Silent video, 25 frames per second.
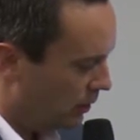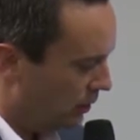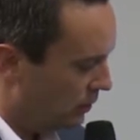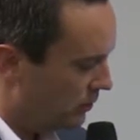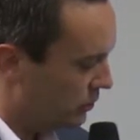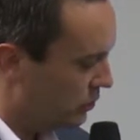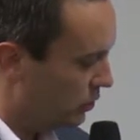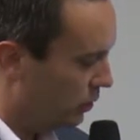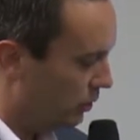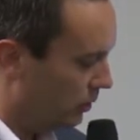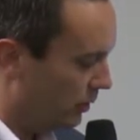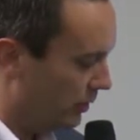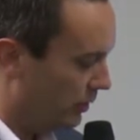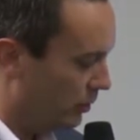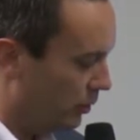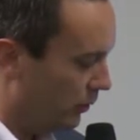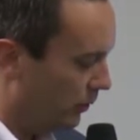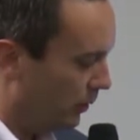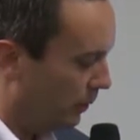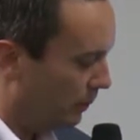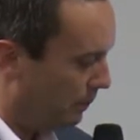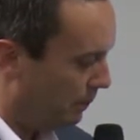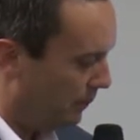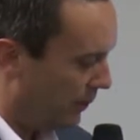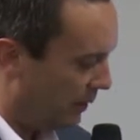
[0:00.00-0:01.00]
and certainly
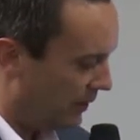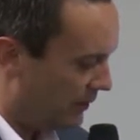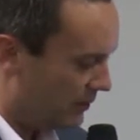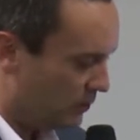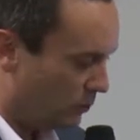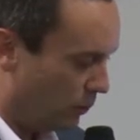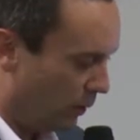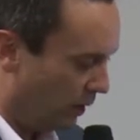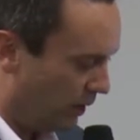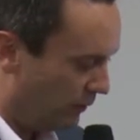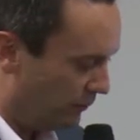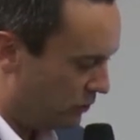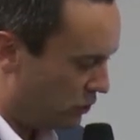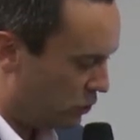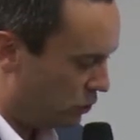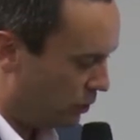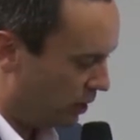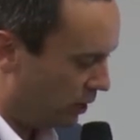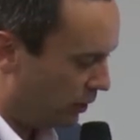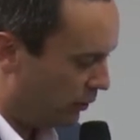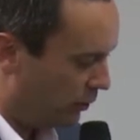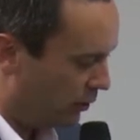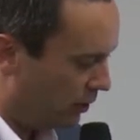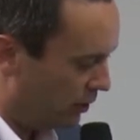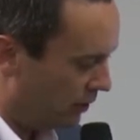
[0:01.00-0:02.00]
not the best way of
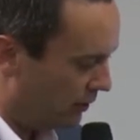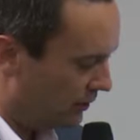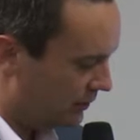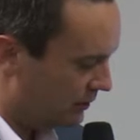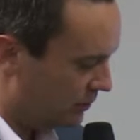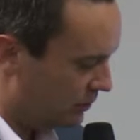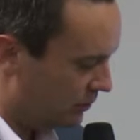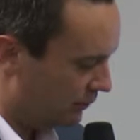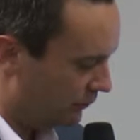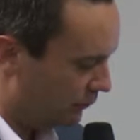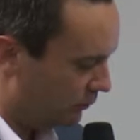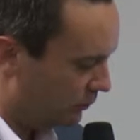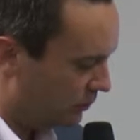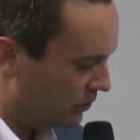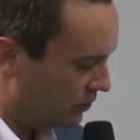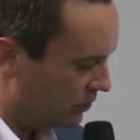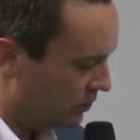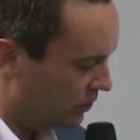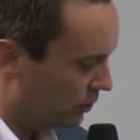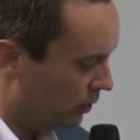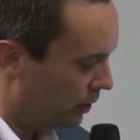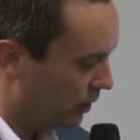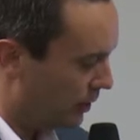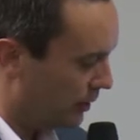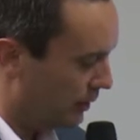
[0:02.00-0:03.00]
strengthening civil
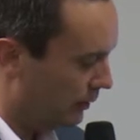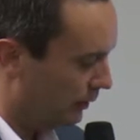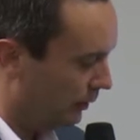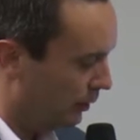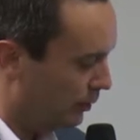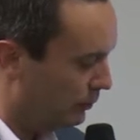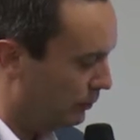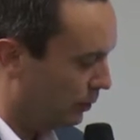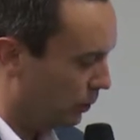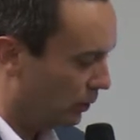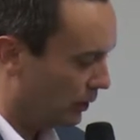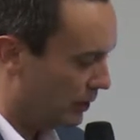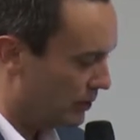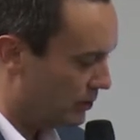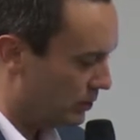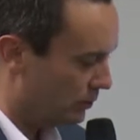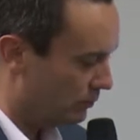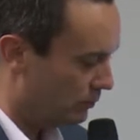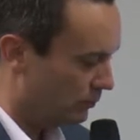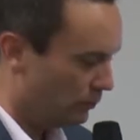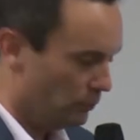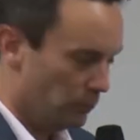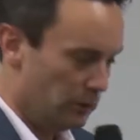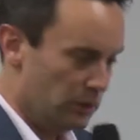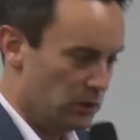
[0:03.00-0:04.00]
society.
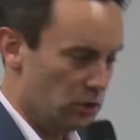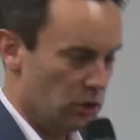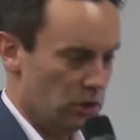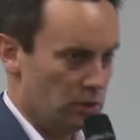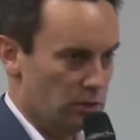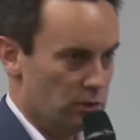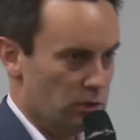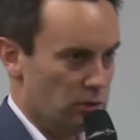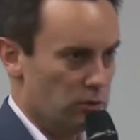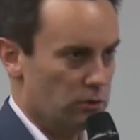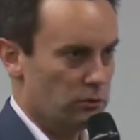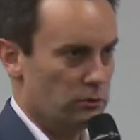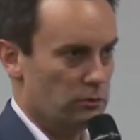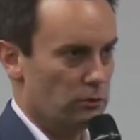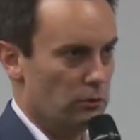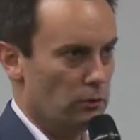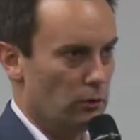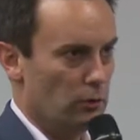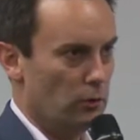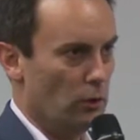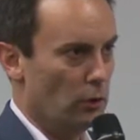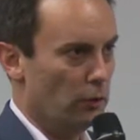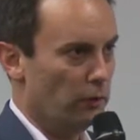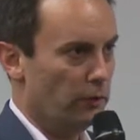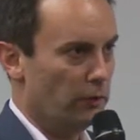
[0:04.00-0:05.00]
Liberalism, which is
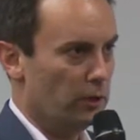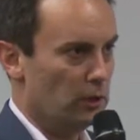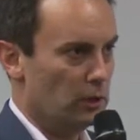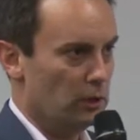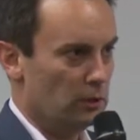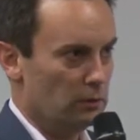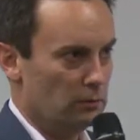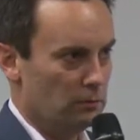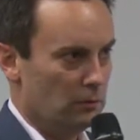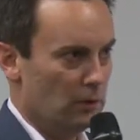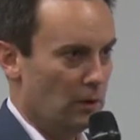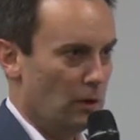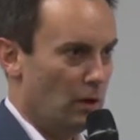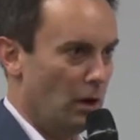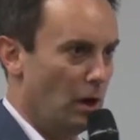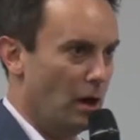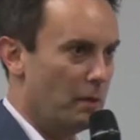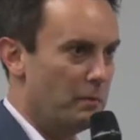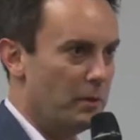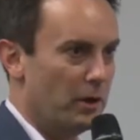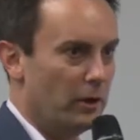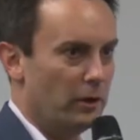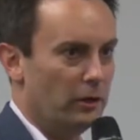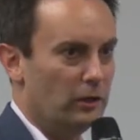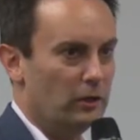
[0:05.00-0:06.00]
not the
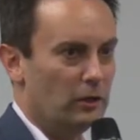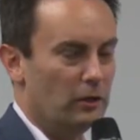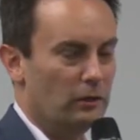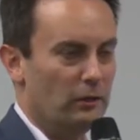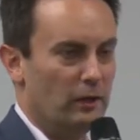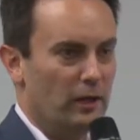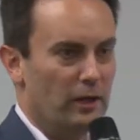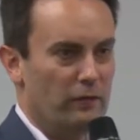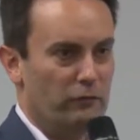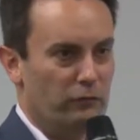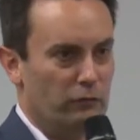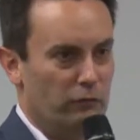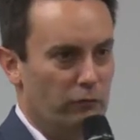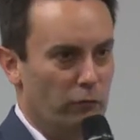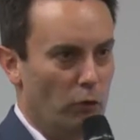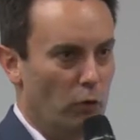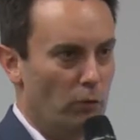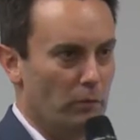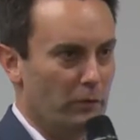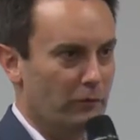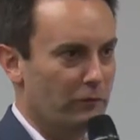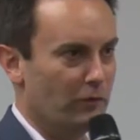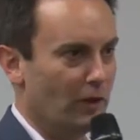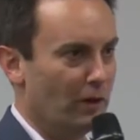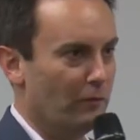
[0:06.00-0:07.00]
American left
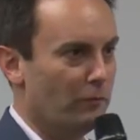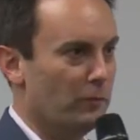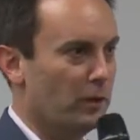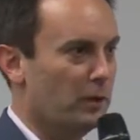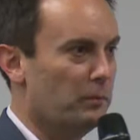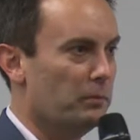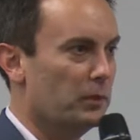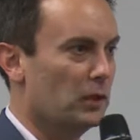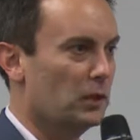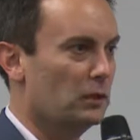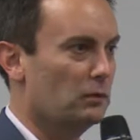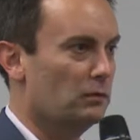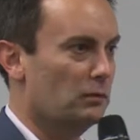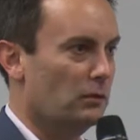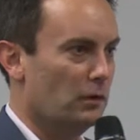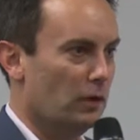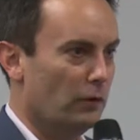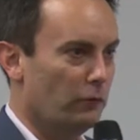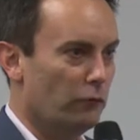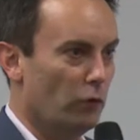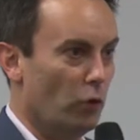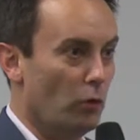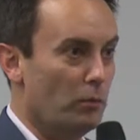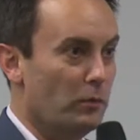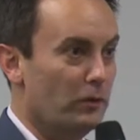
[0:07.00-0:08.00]
form of government, but
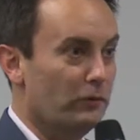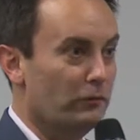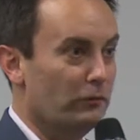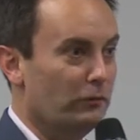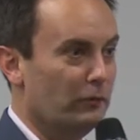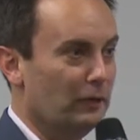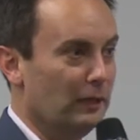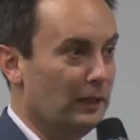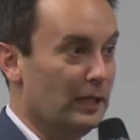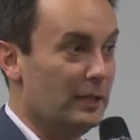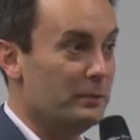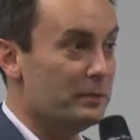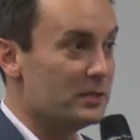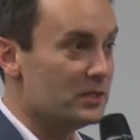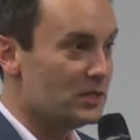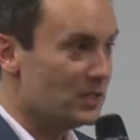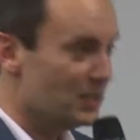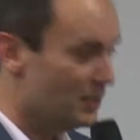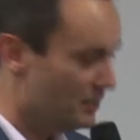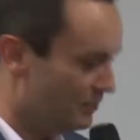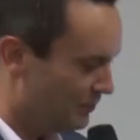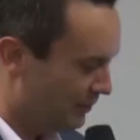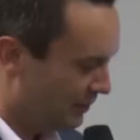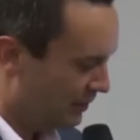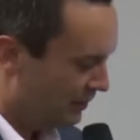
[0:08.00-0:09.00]
a form of
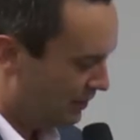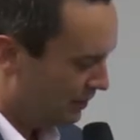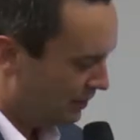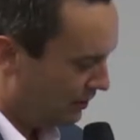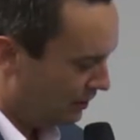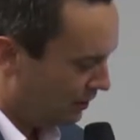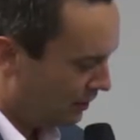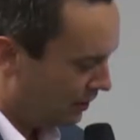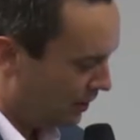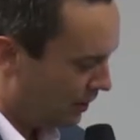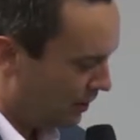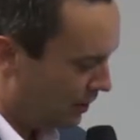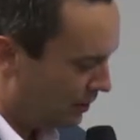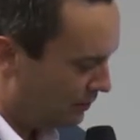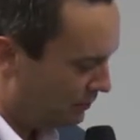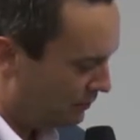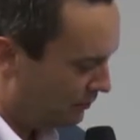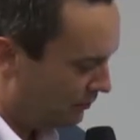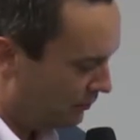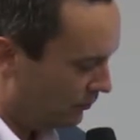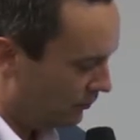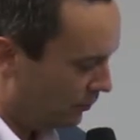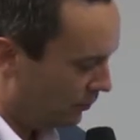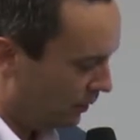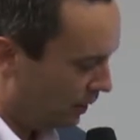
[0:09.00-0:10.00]
liberty,
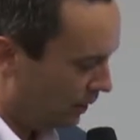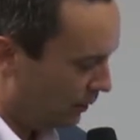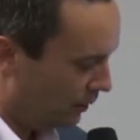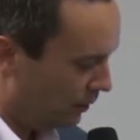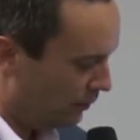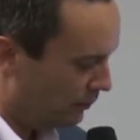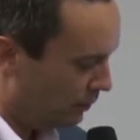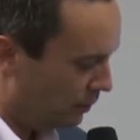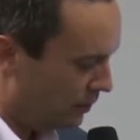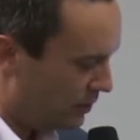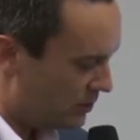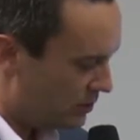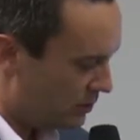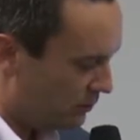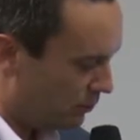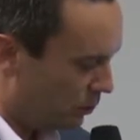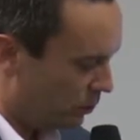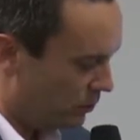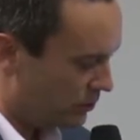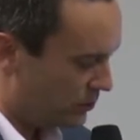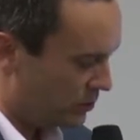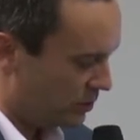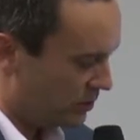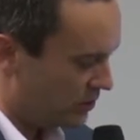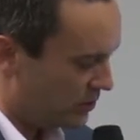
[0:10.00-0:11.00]
um, liberalism
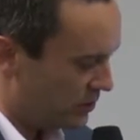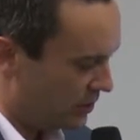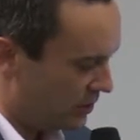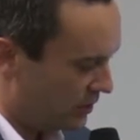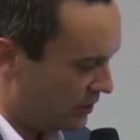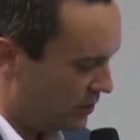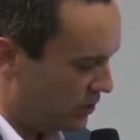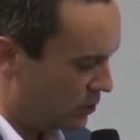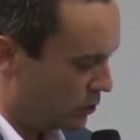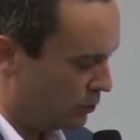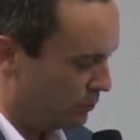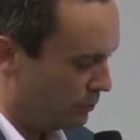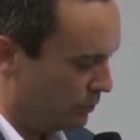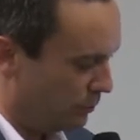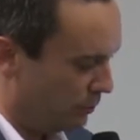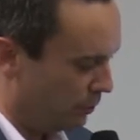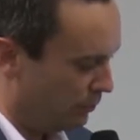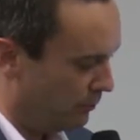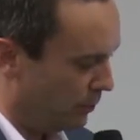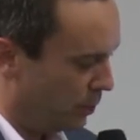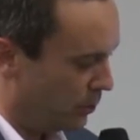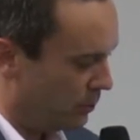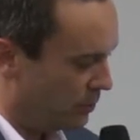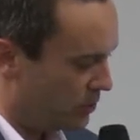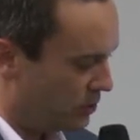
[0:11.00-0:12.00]
also seeks to
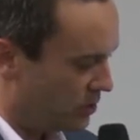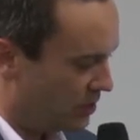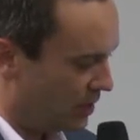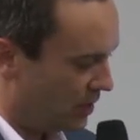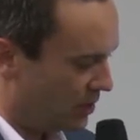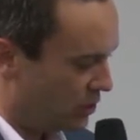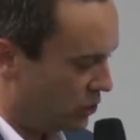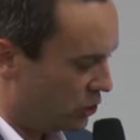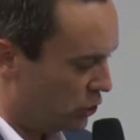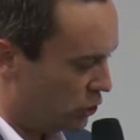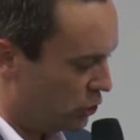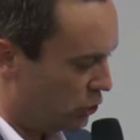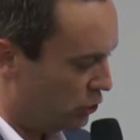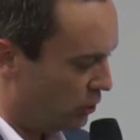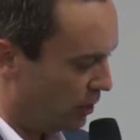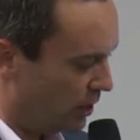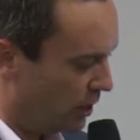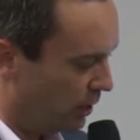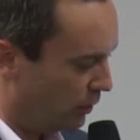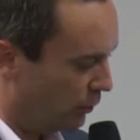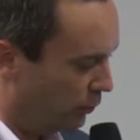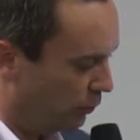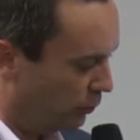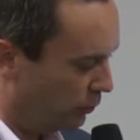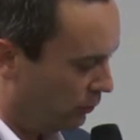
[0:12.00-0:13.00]
promote such
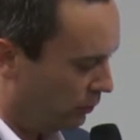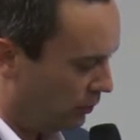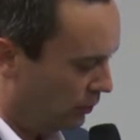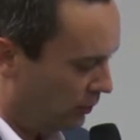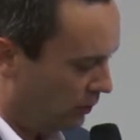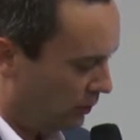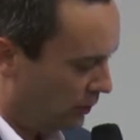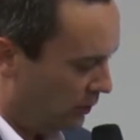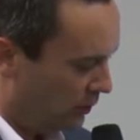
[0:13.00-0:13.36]
strength.